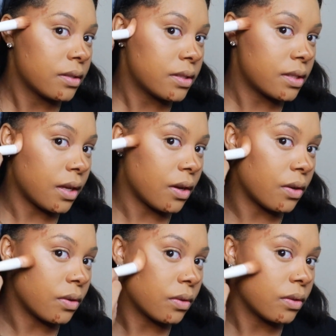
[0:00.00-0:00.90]

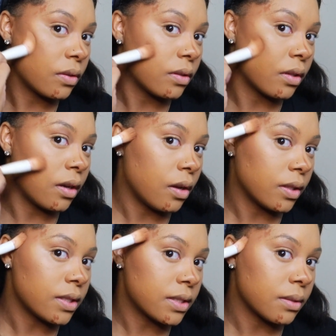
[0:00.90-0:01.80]
So the goal
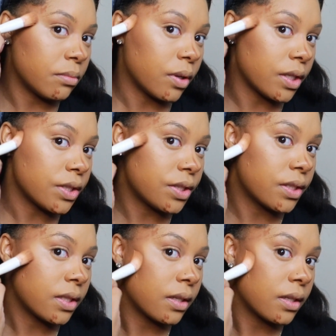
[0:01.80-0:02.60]
is to brush